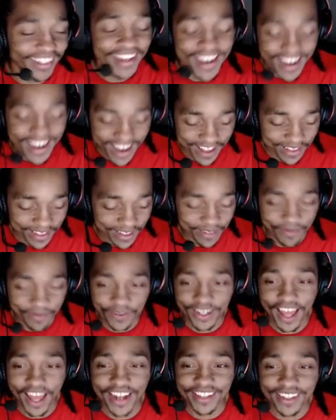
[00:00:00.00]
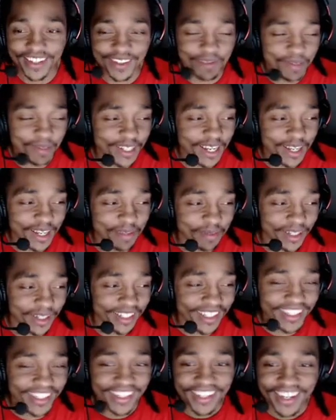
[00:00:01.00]
And then Fnatic doesn't beat
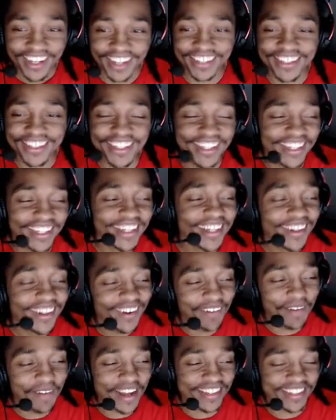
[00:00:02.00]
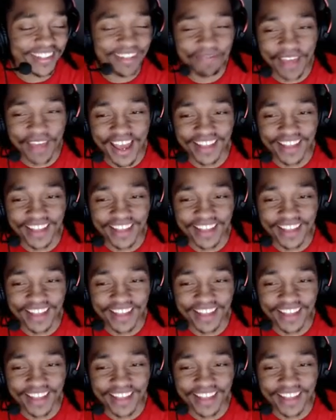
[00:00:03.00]
anybody. Imagine if they had